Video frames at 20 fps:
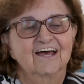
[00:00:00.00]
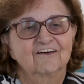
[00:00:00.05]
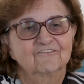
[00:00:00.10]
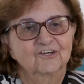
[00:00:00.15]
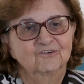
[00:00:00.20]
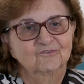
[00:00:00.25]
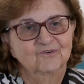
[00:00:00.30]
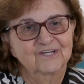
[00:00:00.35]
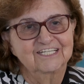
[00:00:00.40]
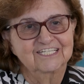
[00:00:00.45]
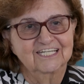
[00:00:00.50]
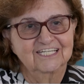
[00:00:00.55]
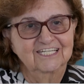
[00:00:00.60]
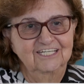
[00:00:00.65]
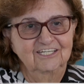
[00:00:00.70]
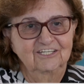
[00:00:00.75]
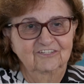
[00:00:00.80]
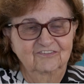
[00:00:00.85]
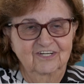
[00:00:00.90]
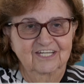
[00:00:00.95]
The reason
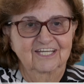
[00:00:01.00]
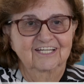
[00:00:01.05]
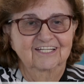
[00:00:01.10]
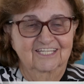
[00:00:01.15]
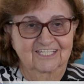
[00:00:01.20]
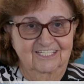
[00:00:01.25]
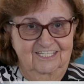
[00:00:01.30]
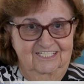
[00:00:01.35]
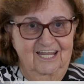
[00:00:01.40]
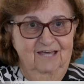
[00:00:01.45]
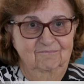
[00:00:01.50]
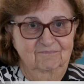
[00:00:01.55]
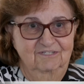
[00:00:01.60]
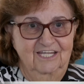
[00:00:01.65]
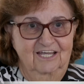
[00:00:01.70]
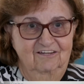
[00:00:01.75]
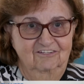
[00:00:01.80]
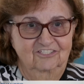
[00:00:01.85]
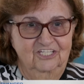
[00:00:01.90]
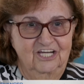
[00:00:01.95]
that you need the stem
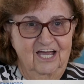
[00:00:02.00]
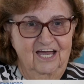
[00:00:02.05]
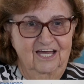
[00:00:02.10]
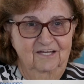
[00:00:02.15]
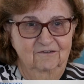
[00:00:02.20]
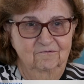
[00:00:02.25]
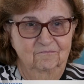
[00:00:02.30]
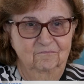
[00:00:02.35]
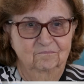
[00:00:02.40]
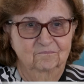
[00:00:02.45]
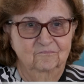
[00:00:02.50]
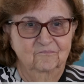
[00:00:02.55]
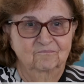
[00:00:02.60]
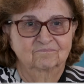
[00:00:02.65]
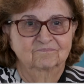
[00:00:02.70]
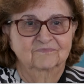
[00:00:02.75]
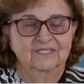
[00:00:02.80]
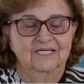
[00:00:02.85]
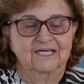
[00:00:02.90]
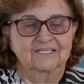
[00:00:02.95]
cell shot
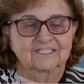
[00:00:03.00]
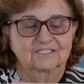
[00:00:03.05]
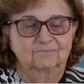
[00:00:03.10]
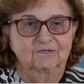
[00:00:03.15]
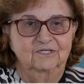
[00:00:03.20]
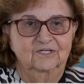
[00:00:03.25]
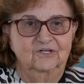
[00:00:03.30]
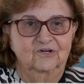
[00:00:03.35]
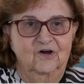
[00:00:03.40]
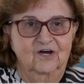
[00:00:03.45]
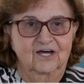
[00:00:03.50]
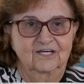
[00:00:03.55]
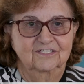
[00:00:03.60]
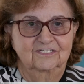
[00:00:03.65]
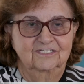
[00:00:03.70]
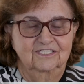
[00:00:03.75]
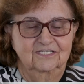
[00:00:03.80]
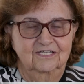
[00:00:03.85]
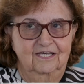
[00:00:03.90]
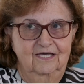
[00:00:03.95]
is
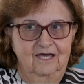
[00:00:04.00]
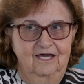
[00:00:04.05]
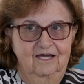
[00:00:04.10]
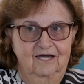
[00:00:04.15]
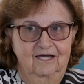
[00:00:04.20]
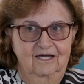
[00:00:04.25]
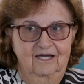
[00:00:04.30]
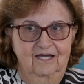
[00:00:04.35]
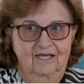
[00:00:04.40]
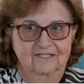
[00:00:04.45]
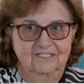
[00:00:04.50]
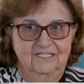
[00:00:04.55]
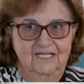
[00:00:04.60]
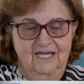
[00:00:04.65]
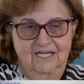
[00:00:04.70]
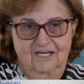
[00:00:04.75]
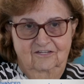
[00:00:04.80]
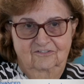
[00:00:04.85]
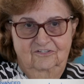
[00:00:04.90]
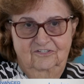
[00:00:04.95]
because, as
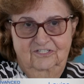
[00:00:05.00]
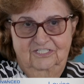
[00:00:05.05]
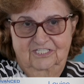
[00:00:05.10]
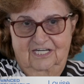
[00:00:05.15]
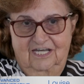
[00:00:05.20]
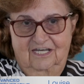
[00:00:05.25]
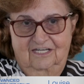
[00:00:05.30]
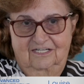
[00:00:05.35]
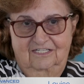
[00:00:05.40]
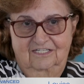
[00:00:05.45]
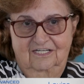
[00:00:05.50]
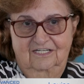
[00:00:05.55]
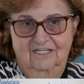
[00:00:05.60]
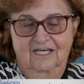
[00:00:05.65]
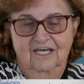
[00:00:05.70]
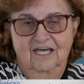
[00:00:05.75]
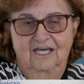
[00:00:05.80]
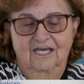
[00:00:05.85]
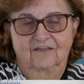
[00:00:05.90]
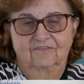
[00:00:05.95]
I understand it,
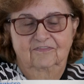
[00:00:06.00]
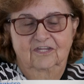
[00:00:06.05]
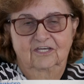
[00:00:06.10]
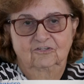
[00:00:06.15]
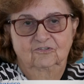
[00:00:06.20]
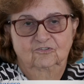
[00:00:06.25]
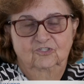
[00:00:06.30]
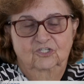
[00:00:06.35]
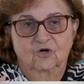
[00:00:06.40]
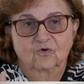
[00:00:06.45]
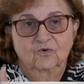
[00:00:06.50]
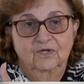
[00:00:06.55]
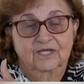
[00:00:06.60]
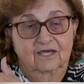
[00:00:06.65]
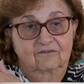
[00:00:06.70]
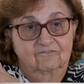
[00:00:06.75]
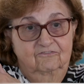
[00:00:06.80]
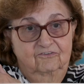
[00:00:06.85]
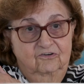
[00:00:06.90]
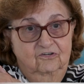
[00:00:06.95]
that you don't
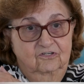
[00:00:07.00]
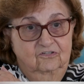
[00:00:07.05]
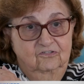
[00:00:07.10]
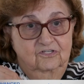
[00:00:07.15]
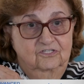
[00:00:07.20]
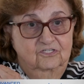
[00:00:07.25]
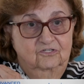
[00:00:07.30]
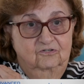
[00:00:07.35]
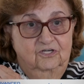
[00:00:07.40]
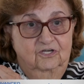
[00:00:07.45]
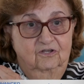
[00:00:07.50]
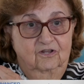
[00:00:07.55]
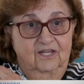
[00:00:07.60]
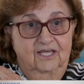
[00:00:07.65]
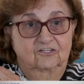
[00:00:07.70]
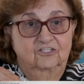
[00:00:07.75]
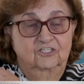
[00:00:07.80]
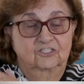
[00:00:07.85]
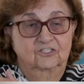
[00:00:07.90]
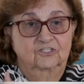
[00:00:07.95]
get very good
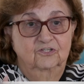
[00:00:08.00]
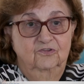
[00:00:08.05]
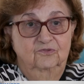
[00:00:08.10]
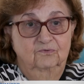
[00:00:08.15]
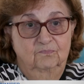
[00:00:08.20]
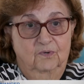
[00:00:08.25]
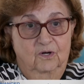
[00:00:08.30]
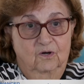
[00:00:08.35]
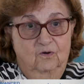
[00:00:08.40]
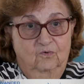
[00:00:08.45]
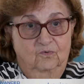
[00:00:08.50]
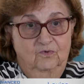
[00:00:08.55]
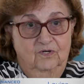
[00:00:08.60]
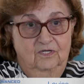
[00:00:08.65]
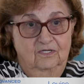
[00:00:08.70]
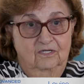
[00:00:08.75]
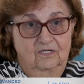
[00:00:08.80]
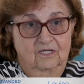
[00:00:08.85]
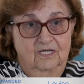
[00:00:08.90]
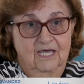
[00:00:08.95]
circulation to the bone.
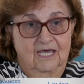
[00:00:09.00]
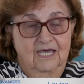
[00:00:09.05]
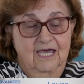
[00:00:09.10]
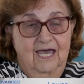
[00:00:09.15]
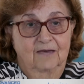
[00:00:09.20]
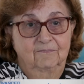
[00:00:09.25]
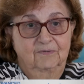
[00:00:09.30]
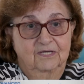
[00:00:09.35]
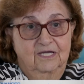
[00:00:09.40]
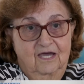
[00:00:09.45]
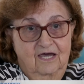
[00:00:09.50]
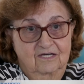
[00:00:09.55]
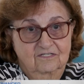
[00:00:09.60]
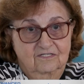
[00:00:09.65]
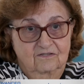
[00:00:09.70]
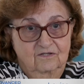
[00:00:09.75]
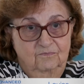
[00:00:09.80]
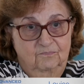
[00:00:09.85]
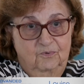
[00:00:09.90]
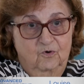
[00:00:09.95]
And because
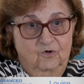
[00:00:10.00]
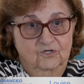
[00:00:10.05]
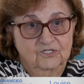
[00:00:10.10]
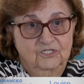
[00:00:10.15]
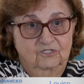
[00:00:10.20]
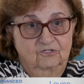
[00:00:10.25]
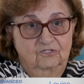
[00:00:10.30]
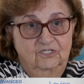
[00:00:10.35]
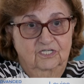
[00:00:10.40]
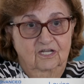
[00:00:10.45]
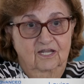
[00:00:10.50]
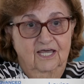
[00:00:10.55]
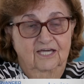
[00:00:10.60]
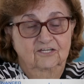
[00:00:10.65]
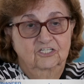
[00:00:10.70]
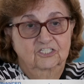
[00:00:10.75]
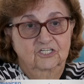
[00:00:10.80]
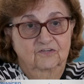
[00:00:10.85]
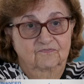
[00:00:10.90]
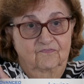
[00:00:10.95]
of the poor
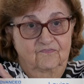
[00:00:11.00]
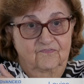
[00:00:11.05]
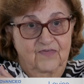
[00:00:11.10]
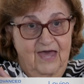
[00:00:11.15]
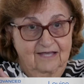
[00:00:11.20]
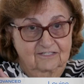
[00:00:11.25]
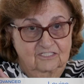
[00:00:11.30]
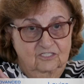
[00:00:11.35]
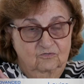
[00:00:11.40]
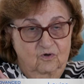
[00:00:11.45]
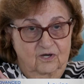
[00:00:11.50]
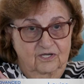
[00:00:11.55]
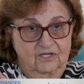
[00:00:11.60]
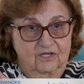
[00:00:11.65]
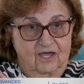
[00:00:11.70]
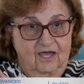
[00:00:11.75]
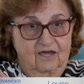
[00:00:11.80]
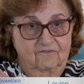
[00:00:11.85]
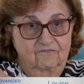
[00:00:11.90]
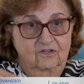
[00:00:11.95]
circulation, that's why
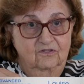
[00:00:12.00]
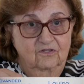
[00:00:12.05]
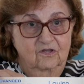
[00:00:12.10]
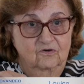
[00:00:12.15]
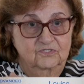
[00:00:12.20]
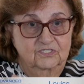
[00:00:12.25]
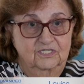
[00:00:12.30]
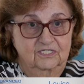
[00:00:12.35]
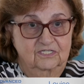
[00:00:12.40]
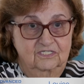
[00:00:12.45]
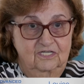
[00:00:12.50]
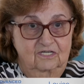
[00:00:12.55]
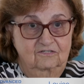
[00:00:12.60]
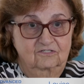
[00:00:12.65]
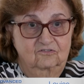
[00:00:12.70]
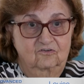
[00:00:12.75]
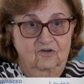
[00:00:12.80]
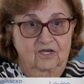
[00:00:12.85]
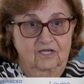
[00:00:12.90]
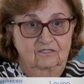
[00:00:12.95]
you have the low
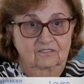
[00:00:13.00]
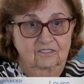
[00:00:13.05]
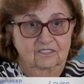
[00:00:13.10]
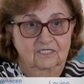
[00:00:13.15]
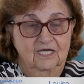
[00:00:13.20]
success rate.